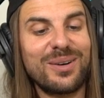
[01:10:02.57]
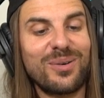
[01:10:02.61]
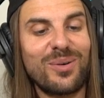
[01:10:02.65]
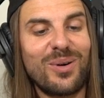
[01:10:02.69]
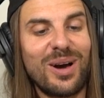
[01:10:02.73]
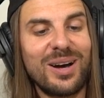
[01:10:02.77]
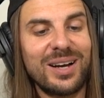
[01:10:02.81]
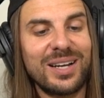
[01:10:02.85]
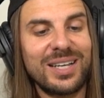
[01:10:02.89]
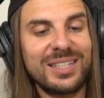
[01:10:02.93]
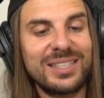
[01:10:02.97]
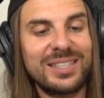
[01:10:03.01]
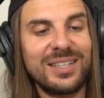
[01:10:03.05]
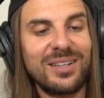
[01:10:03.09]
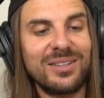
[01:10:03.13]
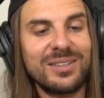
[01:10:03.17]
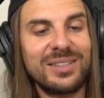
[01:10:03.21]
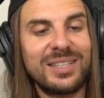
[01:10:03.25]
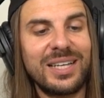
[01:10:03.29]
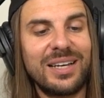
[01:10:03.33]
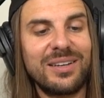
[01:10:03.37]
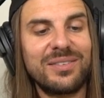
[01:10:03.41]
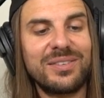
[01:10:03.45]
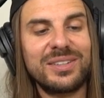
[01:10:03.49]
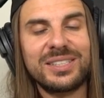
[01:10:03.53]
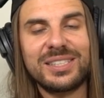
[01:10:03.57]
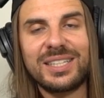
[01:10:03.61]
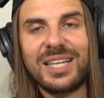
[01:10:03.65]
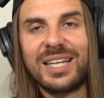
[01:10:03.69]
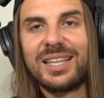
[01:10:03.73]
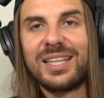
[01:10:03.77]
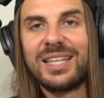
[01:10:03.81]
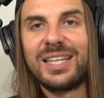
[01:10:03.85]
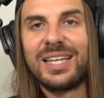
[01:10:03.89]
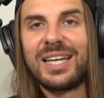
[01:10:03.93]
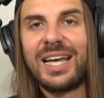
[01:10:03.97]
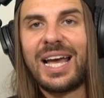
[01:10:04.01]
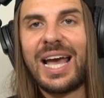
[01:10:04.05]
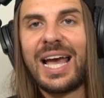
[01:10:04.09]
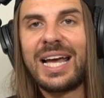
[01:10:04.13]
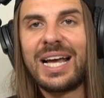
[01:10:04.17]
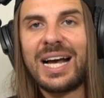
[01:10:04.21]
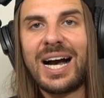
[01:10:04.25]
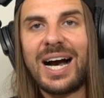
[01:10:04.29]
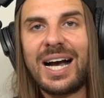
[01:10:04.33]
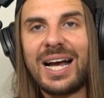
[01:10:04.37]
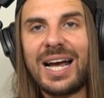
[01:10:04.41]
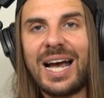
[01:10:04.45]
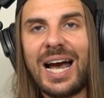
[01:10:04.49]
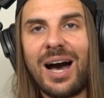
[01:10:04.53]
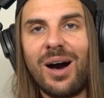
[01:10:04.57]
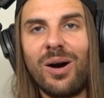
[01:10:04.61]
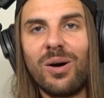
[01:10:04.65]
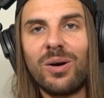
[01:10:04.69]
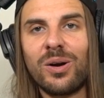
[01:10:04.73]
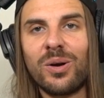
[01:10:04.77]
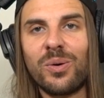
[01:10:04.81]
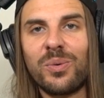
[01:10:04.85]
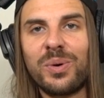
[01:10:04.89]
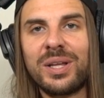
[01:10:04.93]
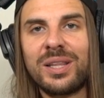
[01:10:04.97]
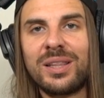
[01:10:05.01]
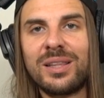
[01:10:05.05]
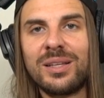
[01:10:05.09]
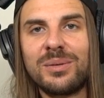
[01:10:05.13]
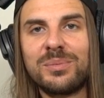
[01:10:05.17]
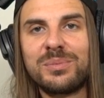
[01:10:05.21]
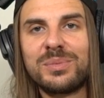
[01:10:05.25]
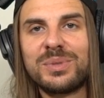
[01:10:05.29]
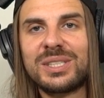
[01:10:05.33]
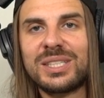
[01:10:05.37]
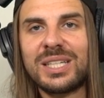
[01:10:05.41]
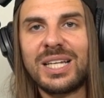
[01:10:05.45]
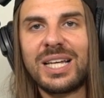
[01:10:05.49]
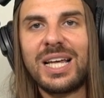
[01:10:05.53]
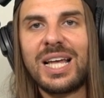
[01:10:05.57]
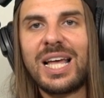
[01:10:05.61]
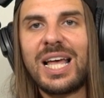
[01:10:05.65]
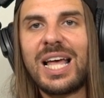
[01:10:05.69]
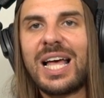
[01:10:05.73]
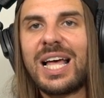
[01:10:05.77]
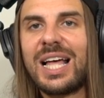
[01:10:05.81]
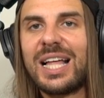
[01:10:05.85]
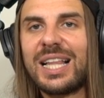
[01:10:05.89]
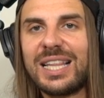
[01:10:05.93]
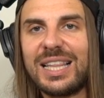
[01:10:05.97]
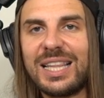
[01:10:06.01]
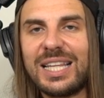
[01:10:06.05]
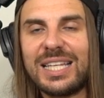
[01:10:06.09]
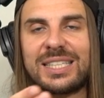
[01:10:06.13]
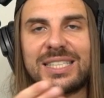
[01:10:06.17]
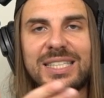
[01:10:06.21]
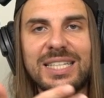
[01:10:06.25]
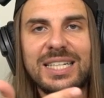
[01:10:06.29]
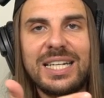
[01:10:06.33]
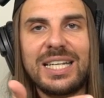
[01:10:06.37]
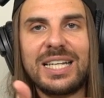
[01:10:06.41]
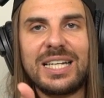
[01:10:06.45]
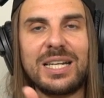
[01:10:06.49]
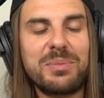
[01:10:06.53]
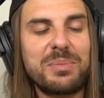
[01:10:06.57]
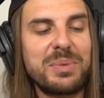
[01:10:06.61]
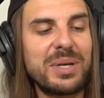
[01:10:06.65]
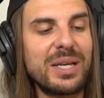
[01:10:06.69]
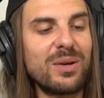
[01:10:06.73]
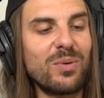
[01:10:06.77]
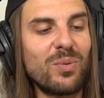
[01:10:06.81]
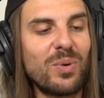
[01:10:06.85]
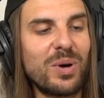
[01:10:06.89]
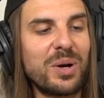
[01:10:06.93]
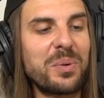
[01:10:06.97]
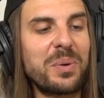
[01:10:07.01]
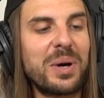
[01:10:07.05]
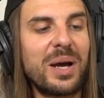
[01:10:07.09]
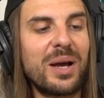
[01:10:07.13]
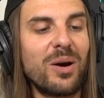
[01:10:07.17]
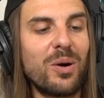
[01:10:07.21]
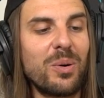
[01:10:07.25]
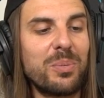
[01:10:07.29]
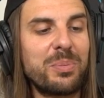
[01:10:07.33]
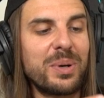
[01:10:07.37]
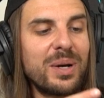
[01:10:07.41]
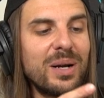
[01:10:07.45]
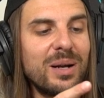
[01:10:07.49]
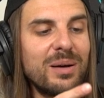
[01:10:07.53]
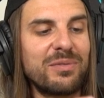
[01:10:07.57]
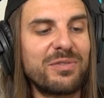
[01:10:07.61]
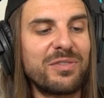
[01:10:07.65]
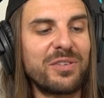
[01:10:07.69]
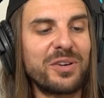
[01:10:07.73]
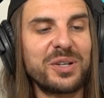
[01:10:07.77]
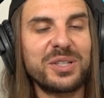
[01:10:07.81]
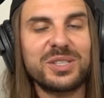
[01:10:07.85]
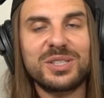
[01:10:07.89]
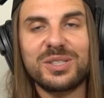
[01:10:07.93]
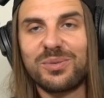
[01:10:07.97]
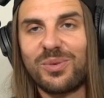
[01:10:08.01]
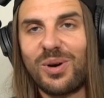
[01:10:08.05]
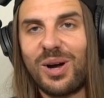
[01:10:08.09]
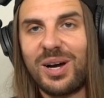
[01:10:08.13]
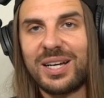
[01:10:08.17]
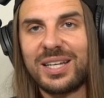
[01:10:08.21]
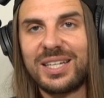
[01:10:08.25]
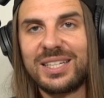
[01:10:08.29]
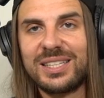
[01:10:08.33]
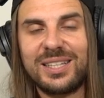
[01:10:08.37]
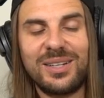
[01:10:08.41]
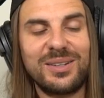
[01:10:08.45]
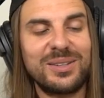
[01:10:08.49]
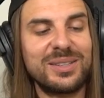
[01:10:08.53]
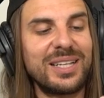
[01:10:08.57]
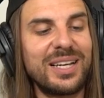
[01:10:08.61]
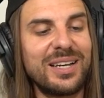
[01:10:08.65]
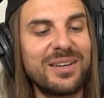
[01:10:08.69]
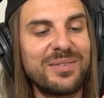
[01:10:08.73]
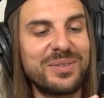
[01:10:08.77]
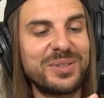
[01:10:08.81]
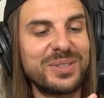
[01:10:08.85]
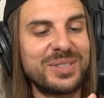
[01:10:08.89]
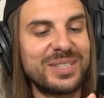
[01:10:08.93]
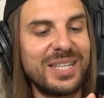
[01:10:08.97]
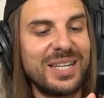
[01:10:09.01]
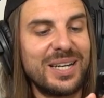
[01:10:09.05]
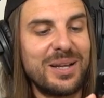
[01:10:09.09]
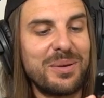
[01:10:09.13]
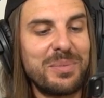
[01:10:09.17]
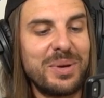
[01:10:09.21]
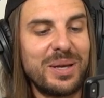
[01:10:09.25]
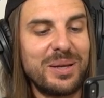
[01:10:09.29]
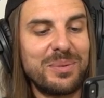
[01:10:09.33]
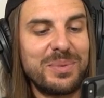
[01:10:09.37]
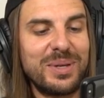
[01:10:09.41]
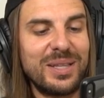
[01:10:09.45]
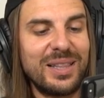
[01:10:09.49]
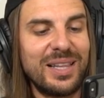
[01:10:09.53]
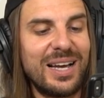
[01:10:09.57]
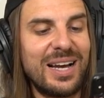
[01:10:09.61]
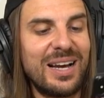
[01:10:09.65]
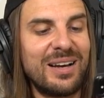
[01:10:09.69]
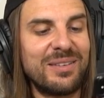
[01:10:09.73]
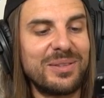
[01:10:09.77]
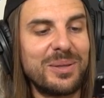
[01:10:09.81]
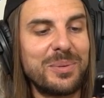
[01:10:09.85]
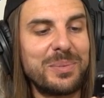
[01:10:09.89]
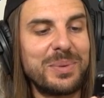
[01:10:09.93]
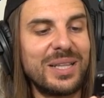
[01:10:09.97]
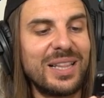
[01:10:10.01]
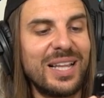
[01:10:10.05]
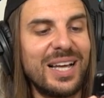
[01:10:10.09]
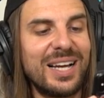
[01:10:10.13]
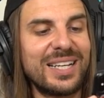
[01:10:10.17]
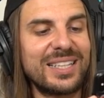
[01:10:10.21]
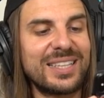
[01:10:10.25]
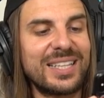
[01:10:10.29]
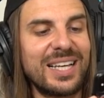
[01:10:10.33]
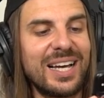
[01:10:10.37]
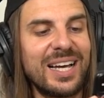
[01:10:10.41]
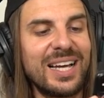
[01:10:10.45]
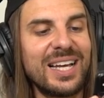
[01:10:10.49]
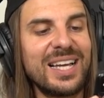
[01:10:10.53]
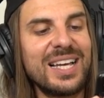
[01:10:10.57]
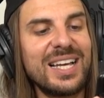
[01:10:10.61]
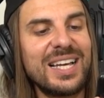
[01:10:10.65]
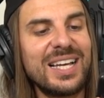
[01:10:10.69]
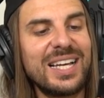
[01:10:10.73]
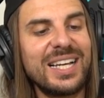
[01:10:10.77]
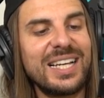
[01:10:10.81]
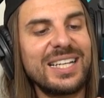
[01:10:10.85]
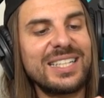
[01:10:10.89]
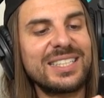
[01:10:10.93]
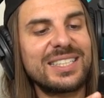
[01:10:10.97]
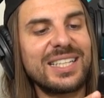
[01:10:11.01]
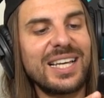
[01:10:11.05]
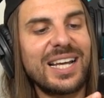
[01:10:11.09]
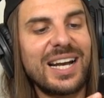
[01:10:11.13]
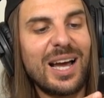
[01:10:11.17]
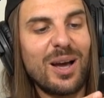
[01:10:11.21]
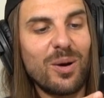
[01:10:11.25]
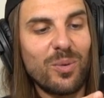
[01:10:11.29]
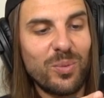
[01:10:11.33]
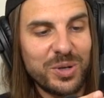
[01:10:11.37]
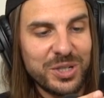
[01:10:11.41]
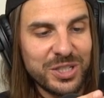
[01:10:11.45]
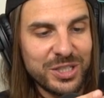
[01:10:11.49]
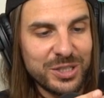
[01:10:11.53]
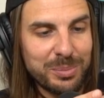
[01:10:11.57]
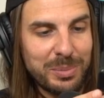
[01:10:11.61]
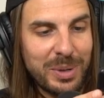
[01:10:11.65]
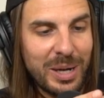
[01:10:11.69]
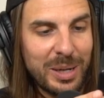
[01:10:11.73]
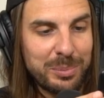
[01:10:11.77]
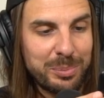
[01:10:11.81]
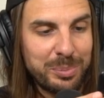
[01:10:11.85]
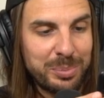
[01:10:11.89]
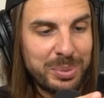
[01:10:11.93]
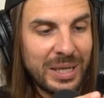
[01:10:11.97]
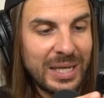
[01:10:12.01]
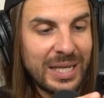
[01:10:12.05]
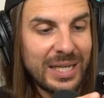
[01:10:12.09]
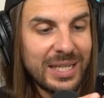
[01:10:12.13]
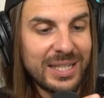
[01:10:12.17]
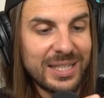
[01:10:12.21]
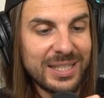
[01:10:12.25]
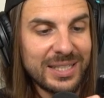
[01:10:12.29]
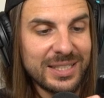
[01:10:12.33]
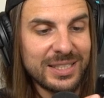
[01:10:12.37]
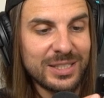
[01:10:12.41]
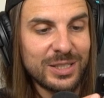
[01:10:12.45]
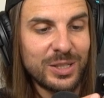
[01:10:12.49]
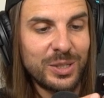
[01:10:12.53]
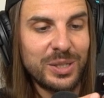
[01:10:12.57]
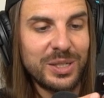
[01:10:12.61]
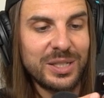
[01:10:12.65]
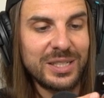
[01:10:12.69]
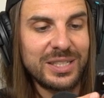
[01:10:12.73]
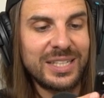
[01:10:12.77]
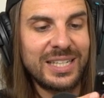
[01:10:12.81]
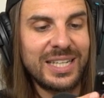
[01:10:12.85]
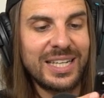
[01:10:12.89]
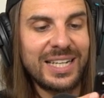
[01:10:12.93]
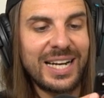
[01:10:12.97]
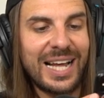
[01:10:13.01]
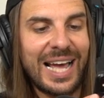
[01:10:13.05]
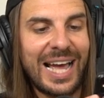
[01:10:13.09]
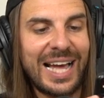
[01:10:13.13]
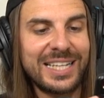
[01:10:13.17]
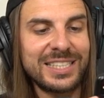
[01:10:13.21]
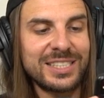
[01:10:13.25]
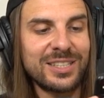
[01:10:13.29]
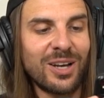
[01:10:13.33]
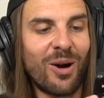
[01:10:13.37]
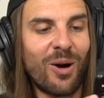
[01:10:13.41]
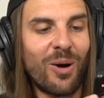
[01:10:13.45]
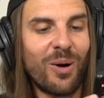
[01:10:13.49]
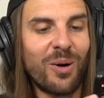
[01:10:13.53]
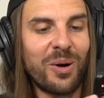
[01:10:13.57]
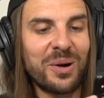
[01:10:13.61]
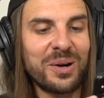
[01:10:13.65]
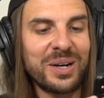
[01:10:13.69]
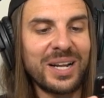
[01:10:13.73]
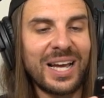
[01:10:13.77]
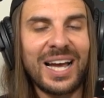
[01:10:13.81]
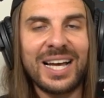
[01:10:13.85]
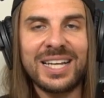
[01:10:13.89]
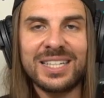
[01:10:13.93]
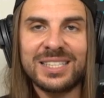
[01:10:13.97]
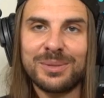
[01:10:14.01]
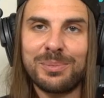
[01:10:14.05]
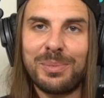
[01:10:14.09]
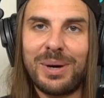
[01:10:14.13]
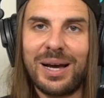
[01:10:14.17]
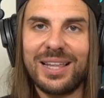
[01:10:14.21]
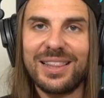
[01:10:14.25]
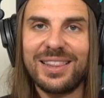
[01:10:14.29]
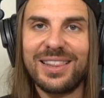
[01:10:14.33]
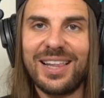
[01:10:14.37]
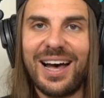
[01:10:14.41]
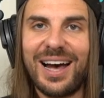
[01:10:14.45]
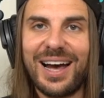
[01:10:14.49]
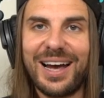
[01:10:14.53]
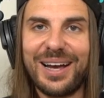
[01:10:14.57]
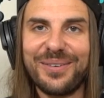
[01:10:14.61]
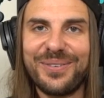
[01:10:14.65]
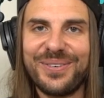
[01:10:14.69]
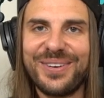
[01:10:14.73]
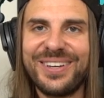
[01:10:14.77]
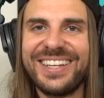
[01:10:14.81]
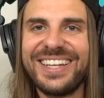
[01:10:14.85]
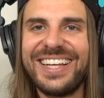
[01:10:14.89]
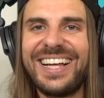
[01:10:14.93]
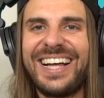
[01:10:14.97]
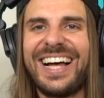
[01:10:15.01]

of Rocky Del Davis and the AI algorithms listening to me, what do I open up first? Rocky Del Davis, and it made me laugh. Let me like that. He said, I wish my penis could get as hard as my life.